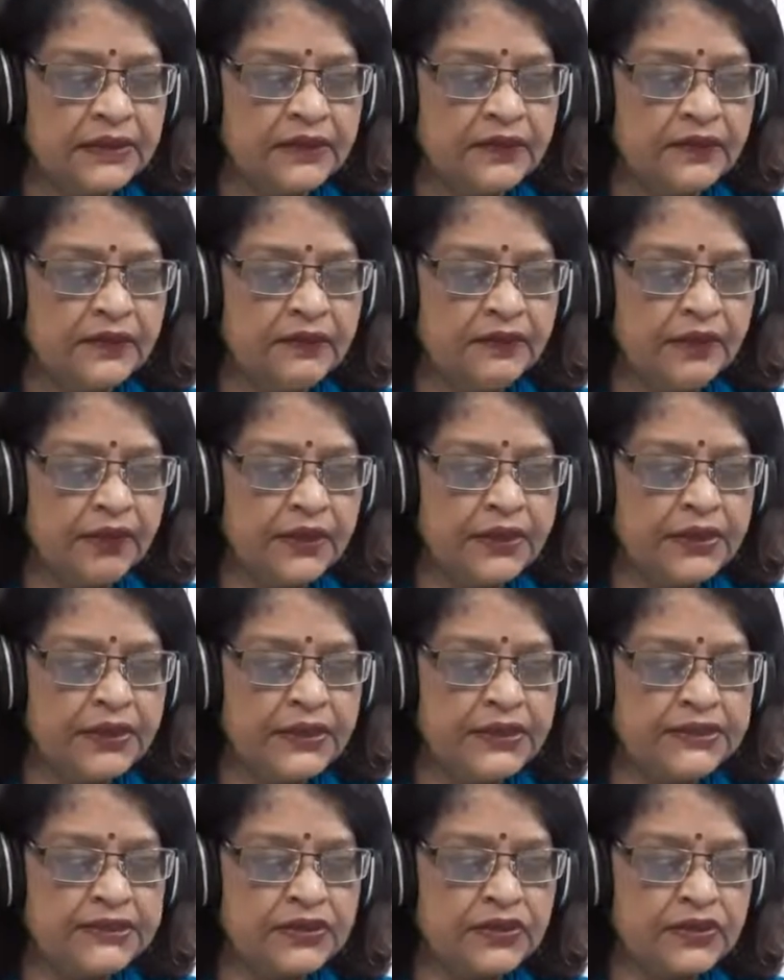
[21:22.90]
What did
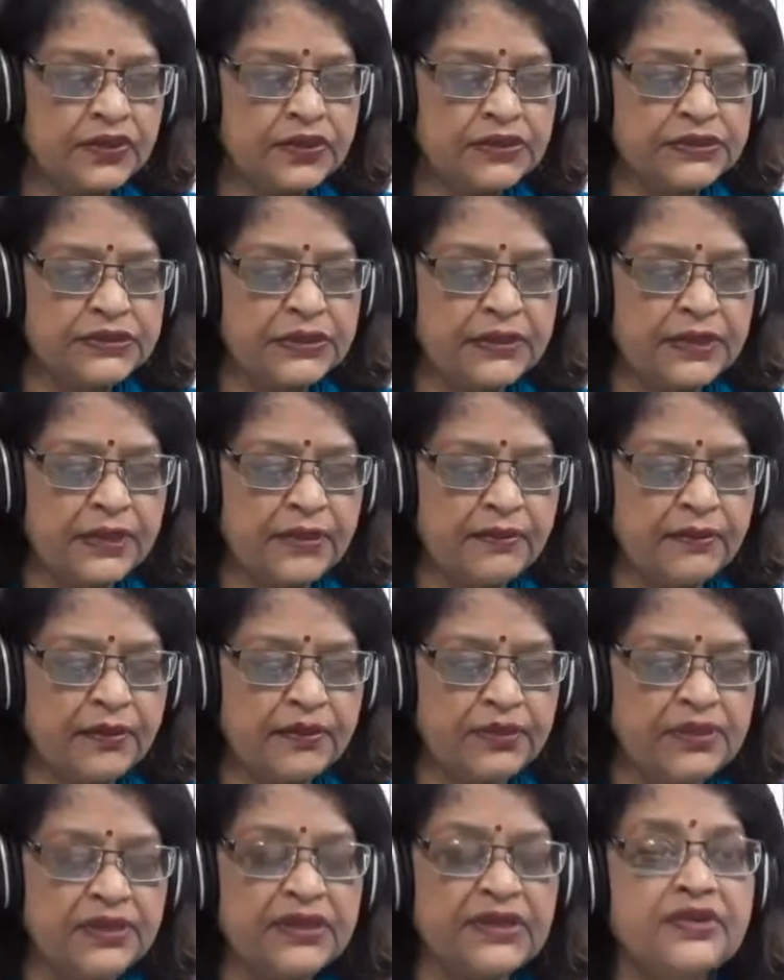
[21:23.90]
Zarol say about
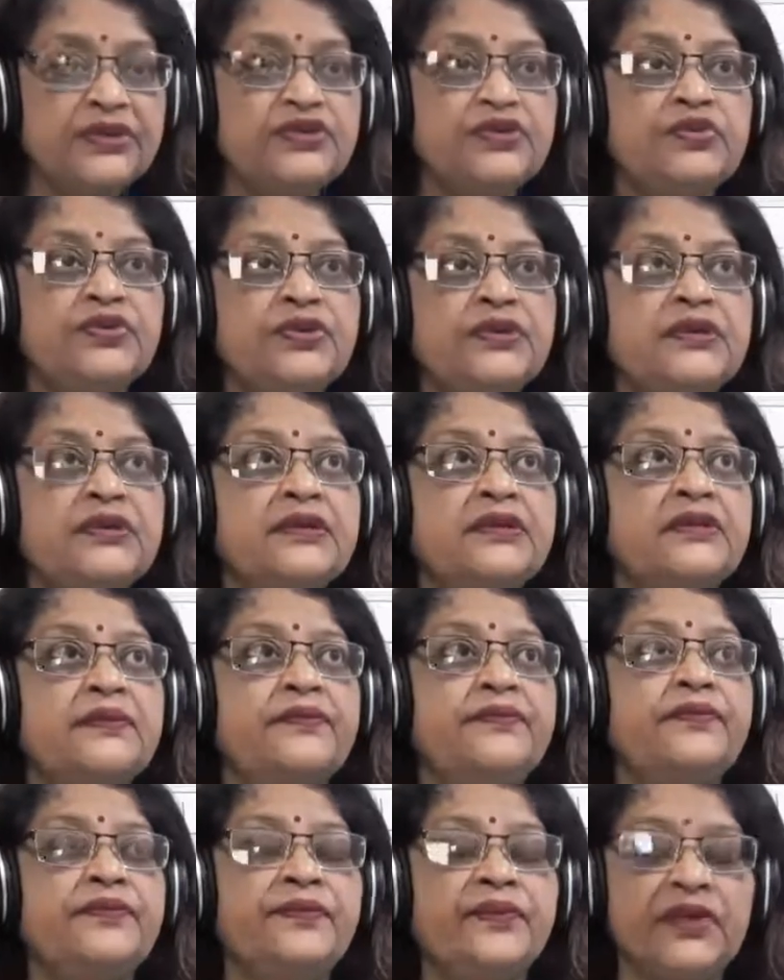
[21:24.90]
the intruder
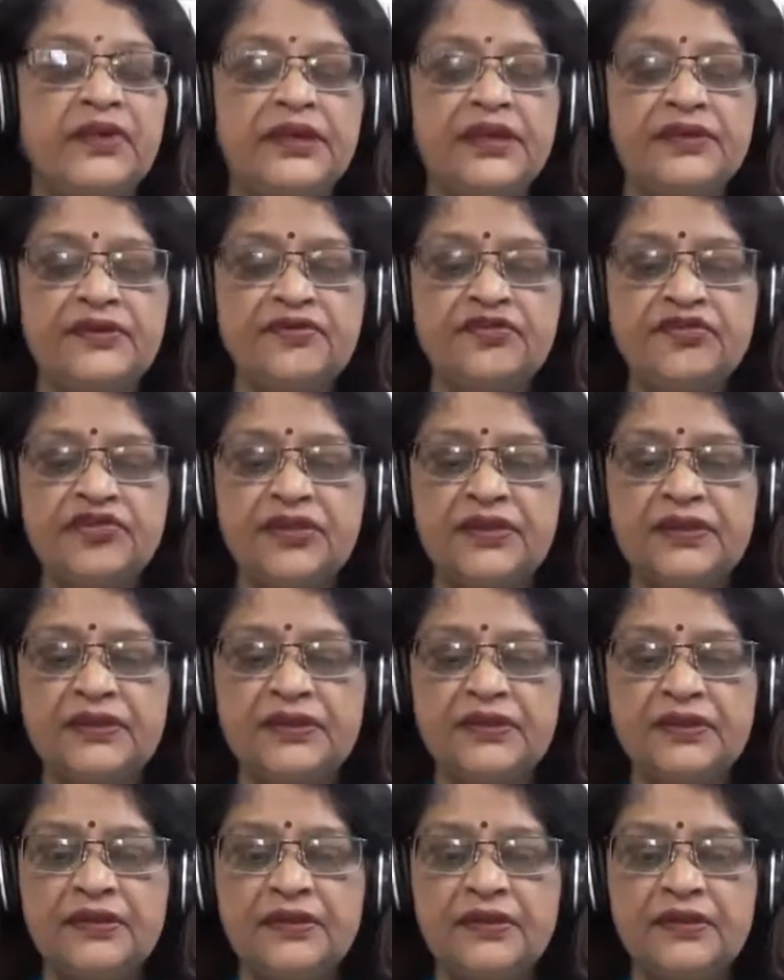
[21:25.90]
entry?
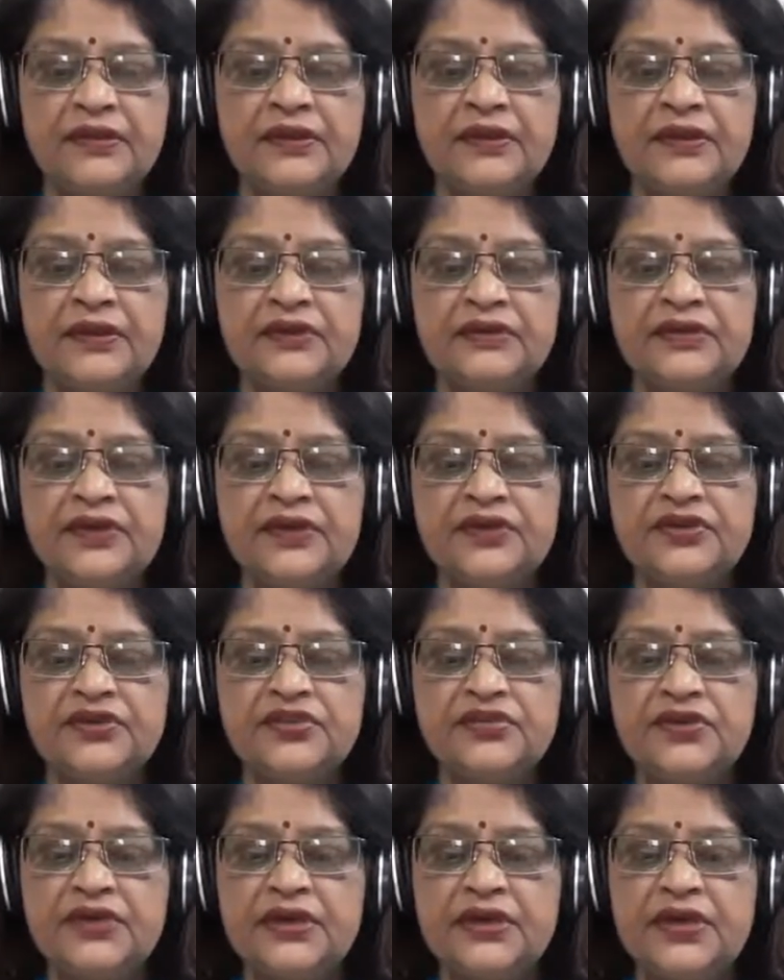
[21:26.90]
The
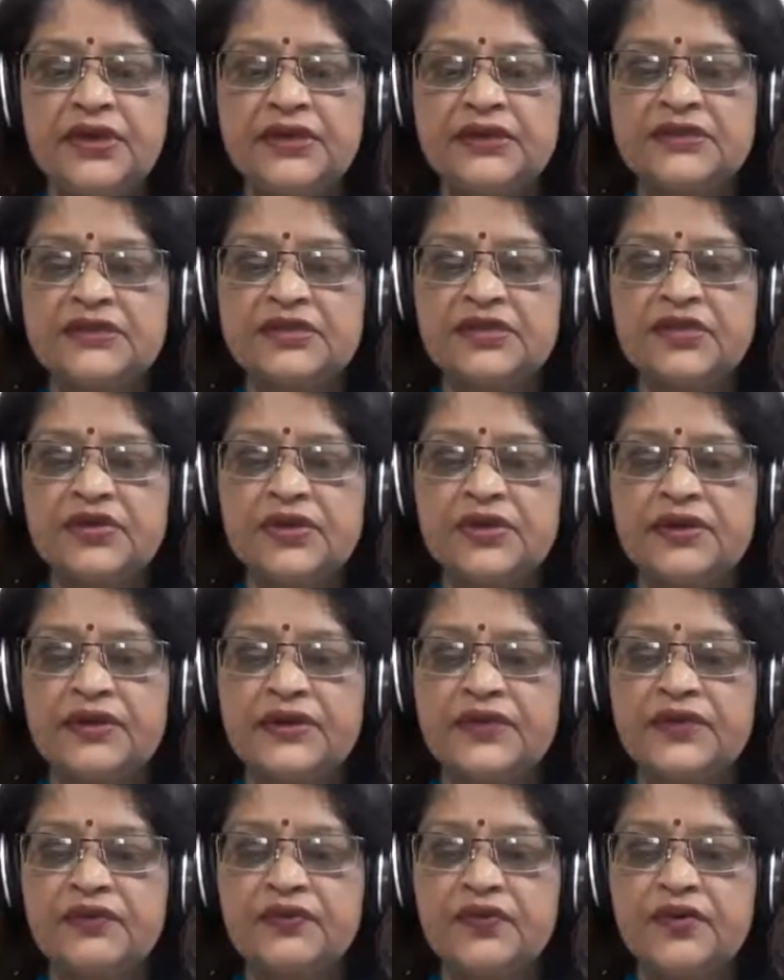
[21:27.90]
intruder asked Zarol that
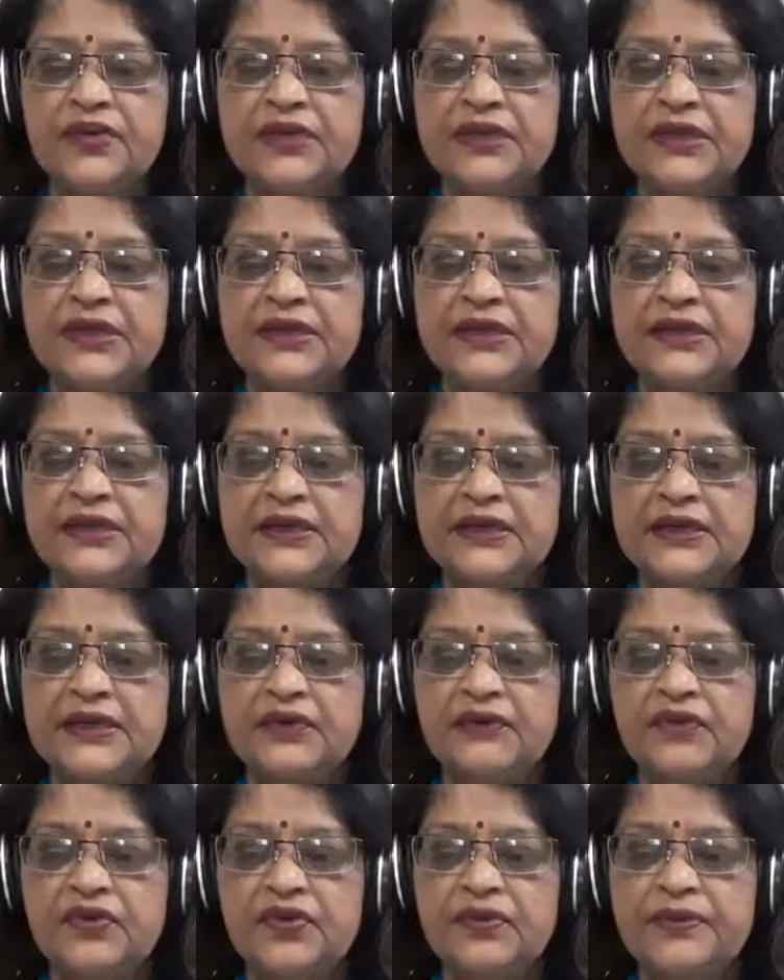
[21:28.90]
he won't think that he
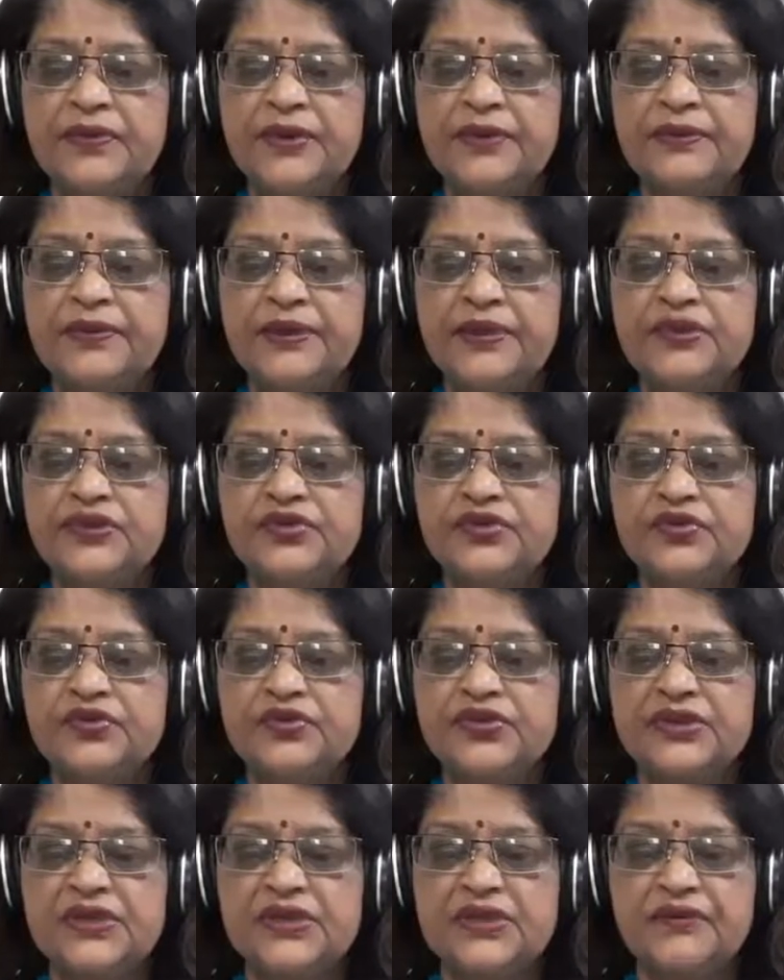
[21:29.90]
would be pleased to
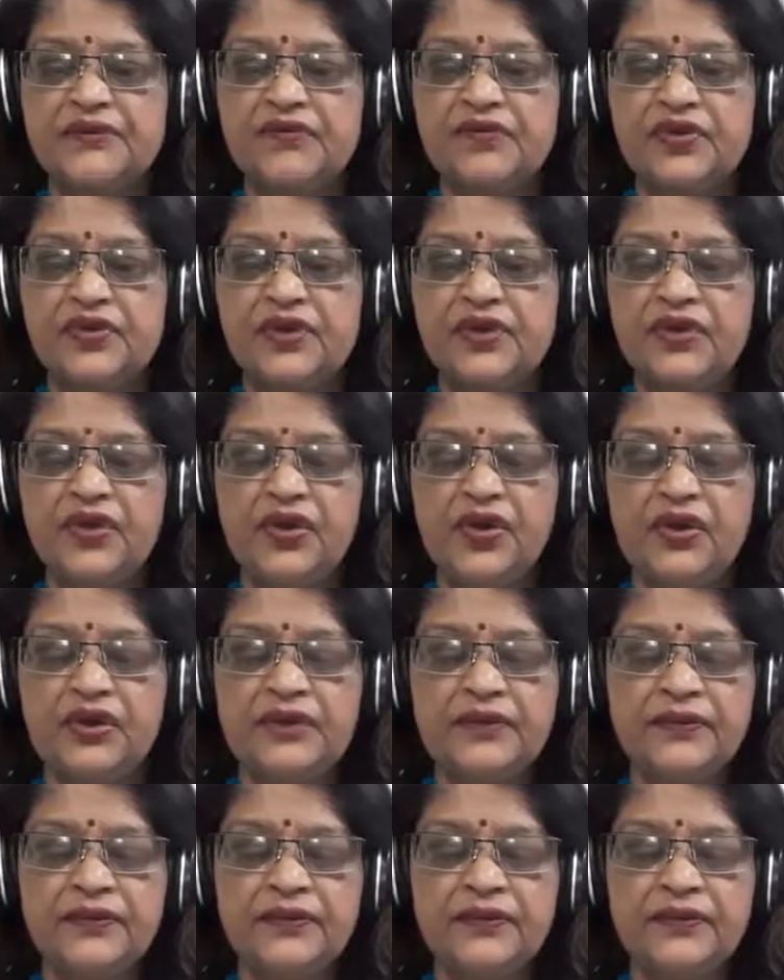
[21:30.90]
see him for long.